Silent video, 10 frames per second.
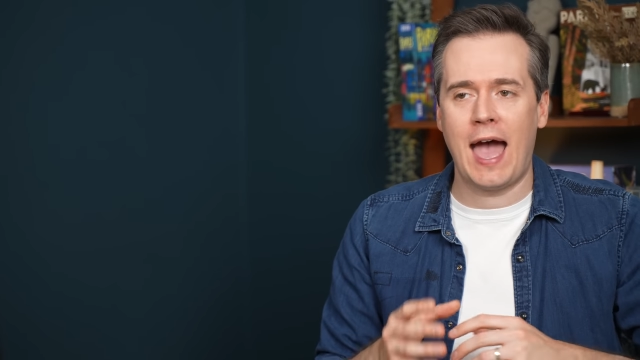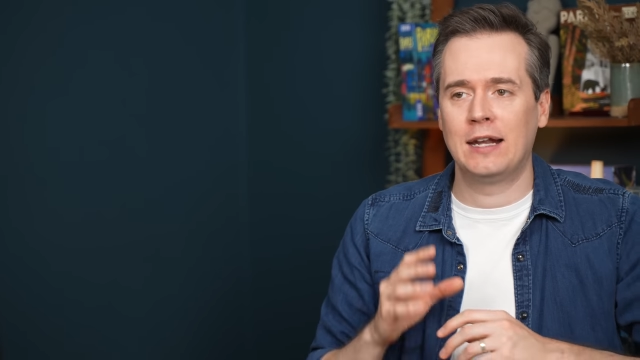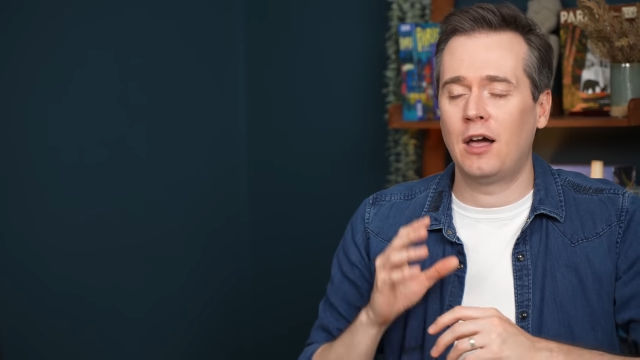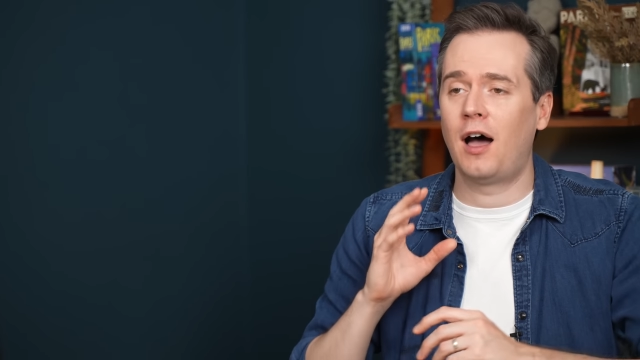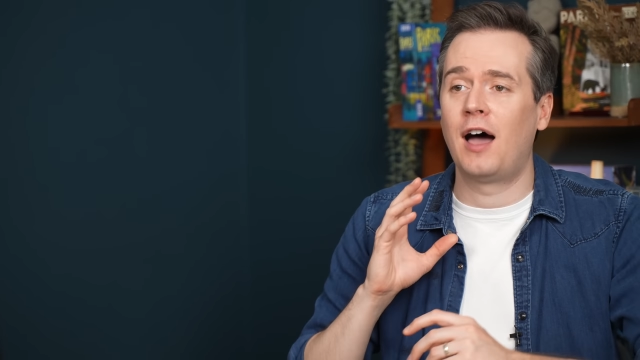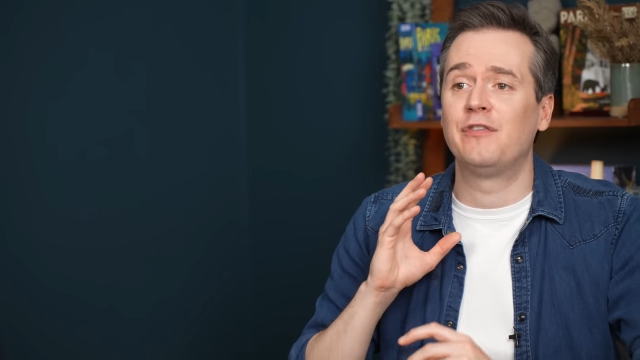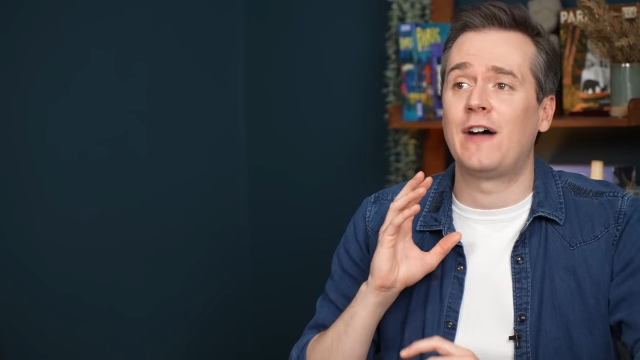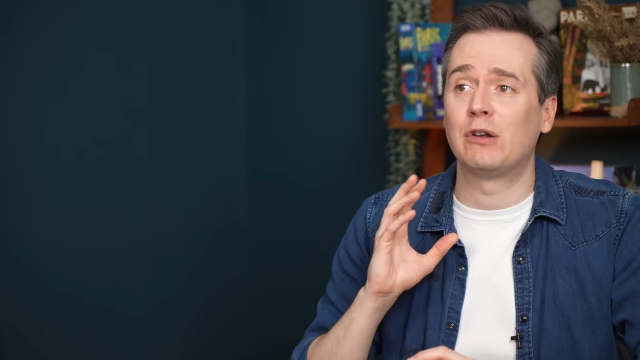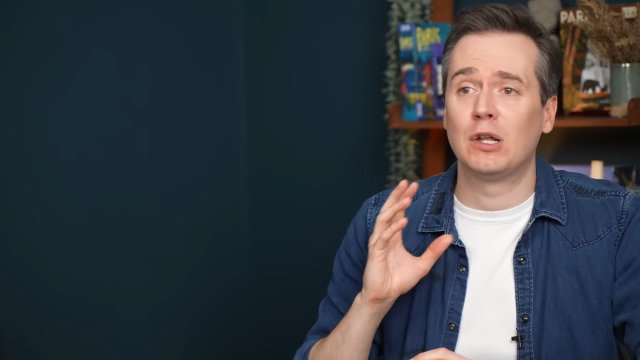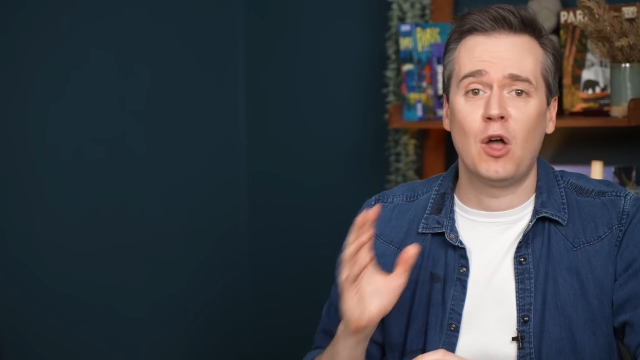And I
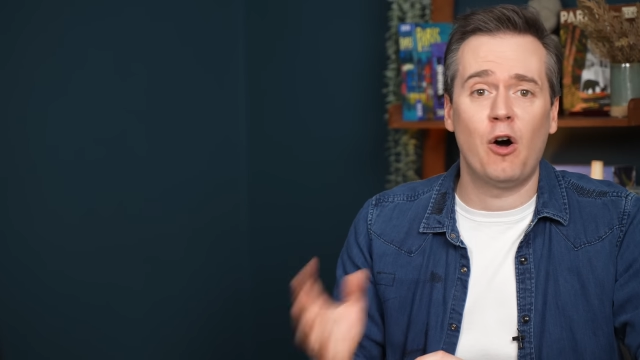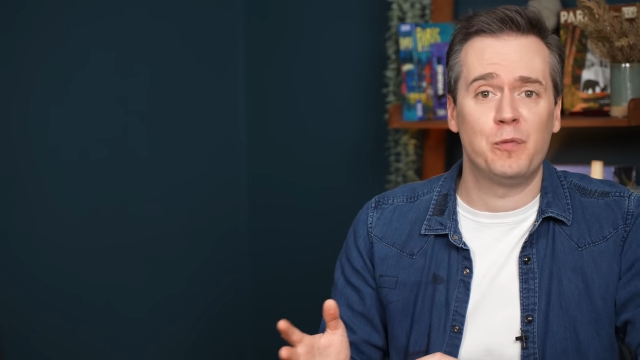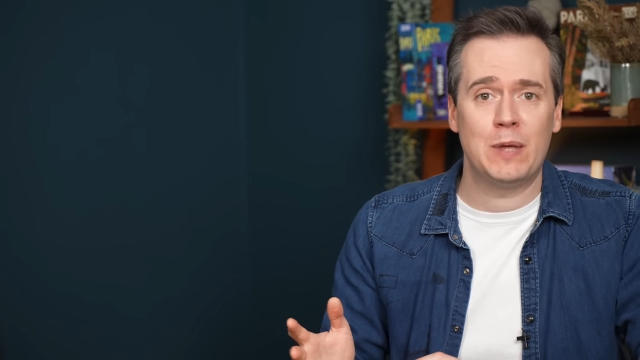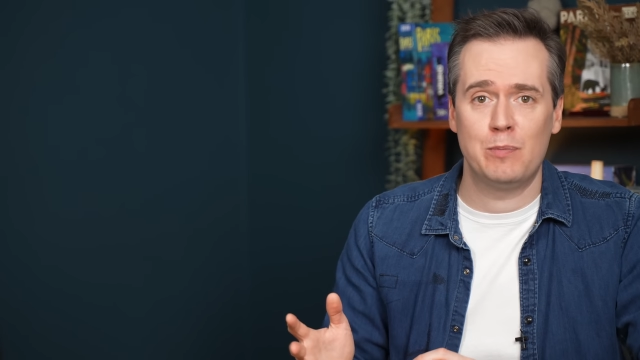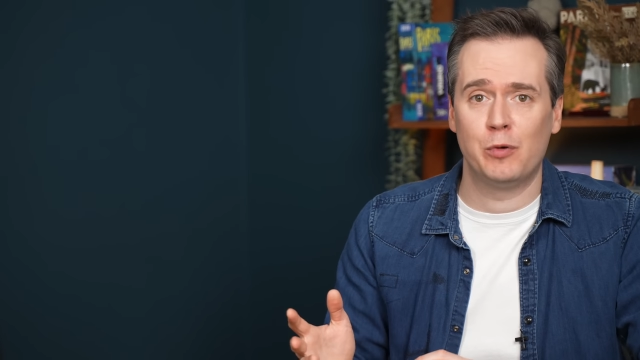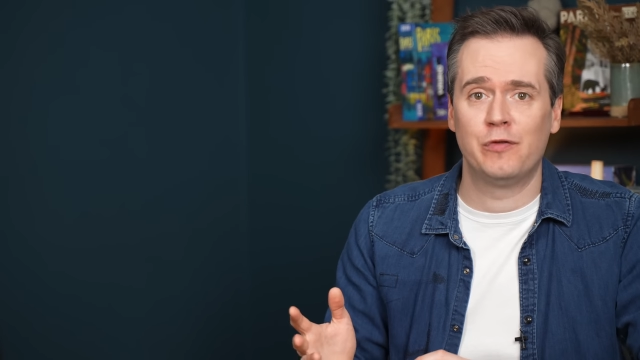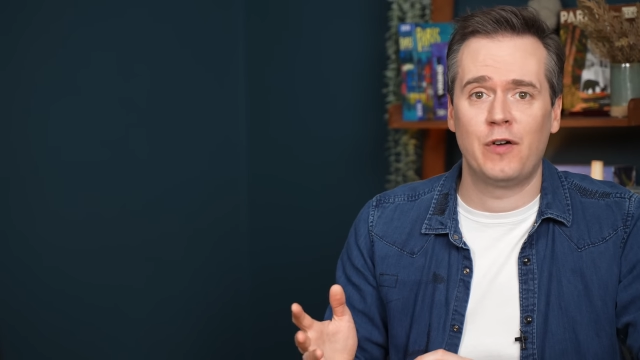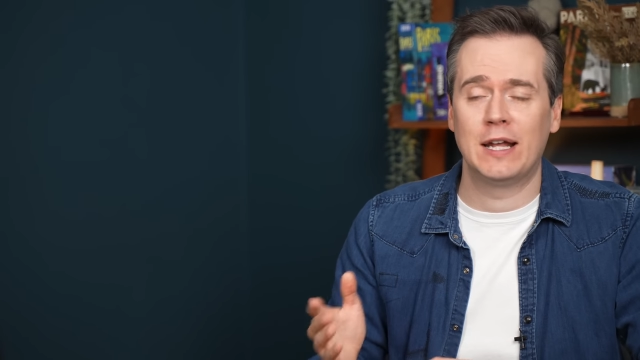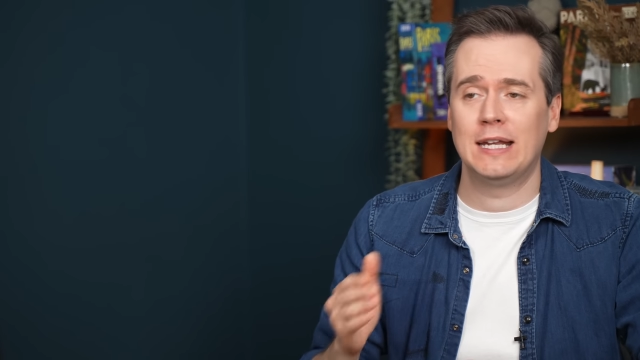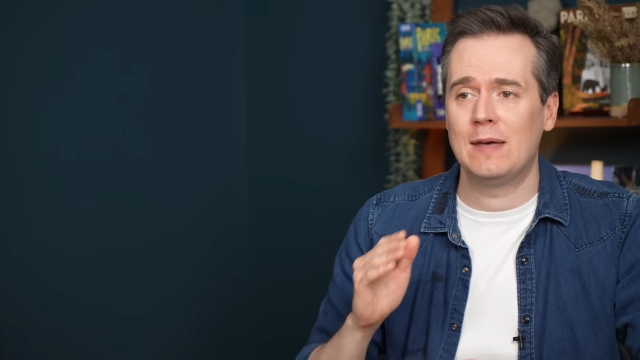found a lot of people
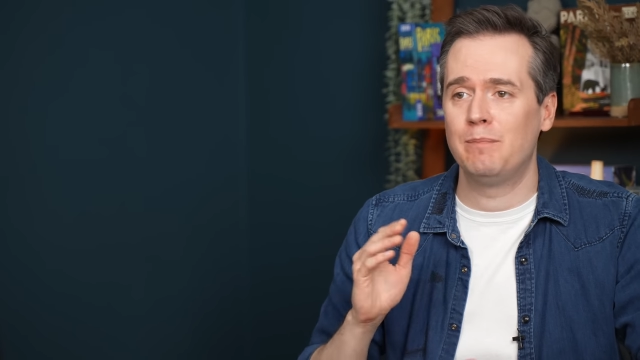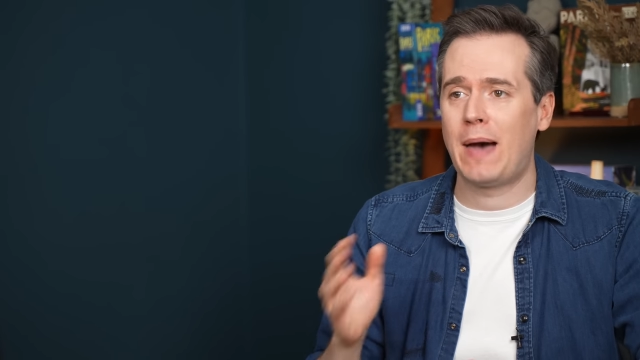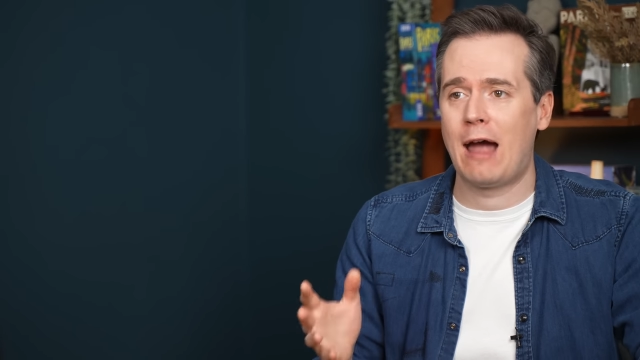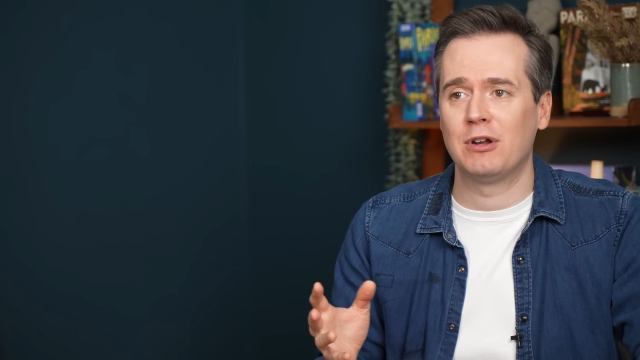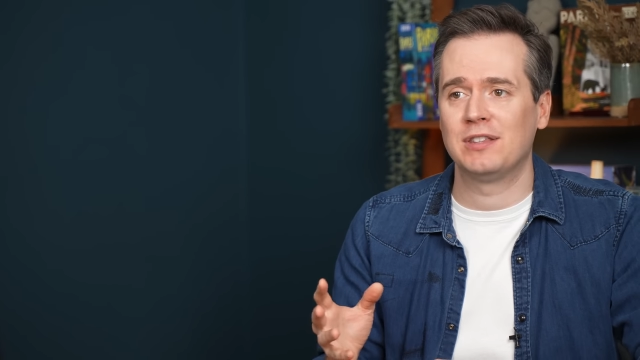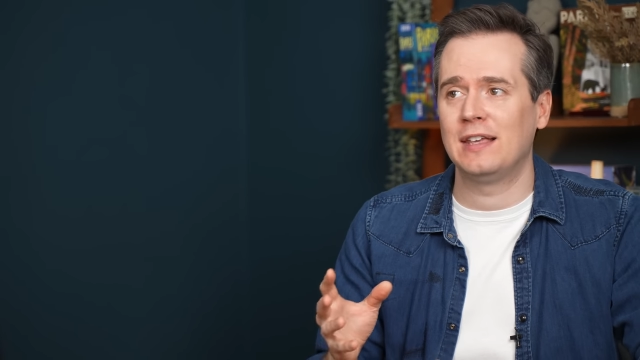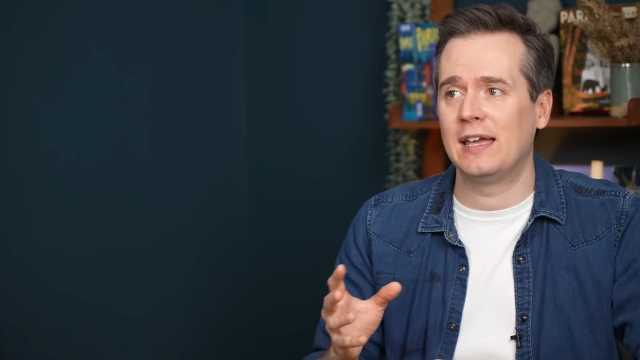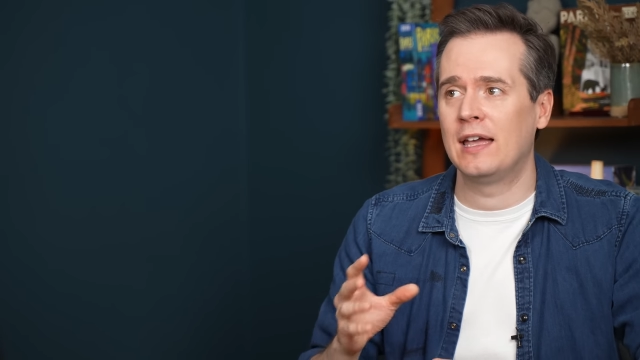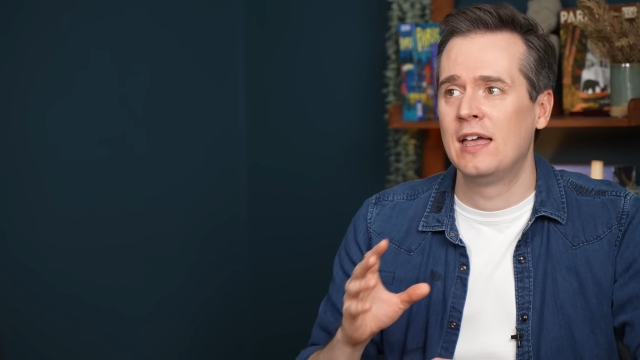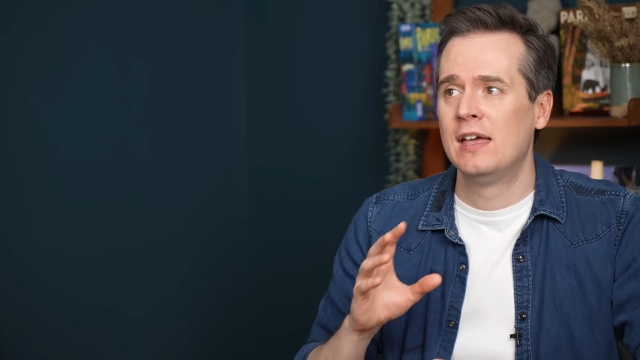find it
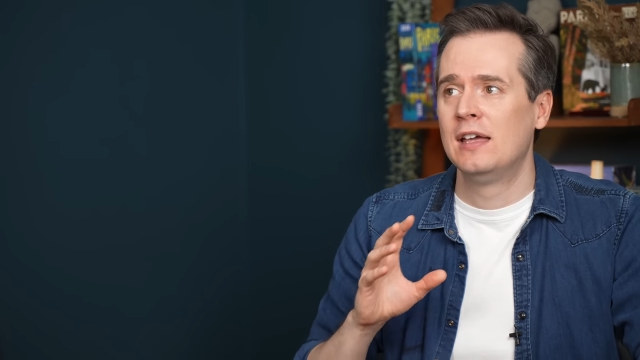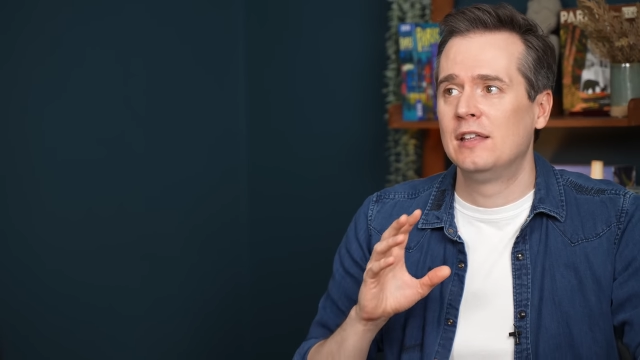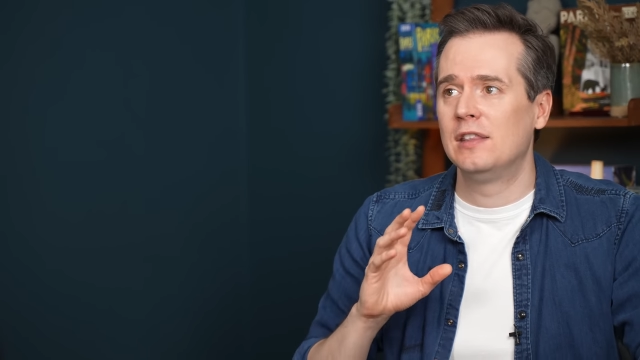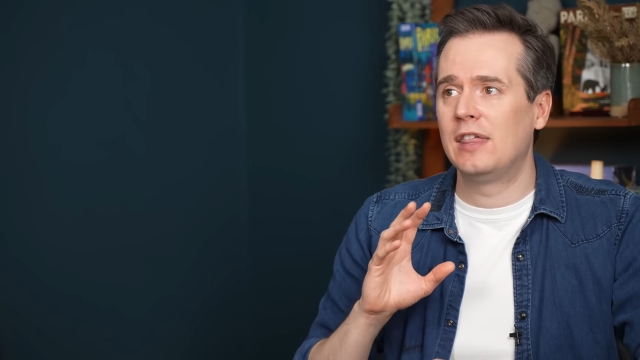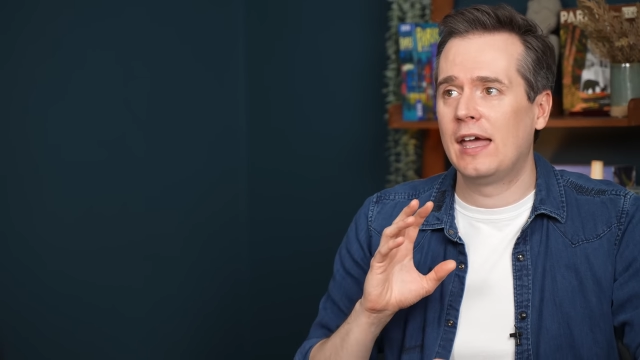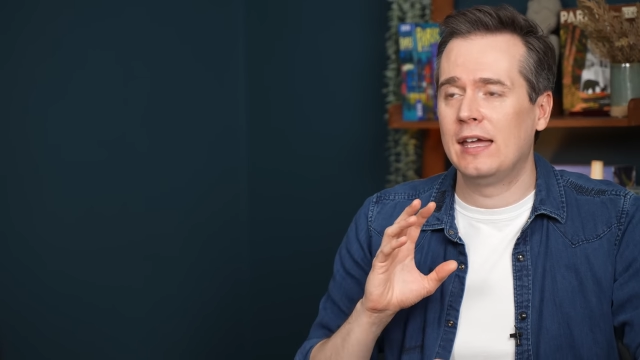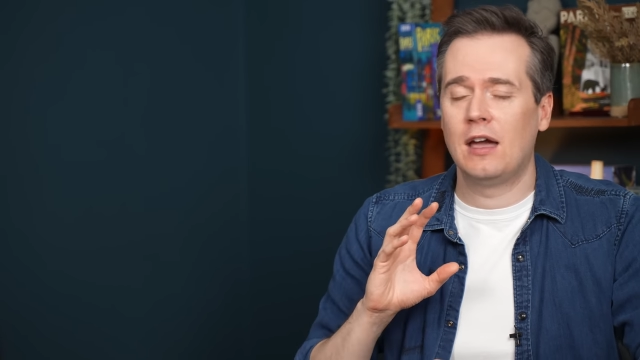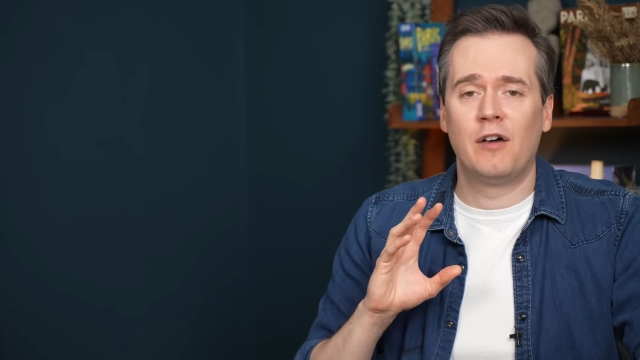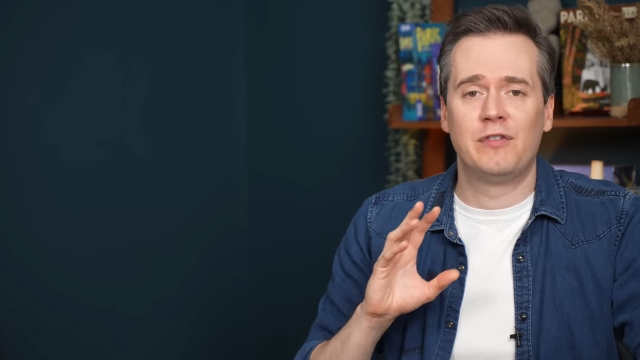embarrassing. They are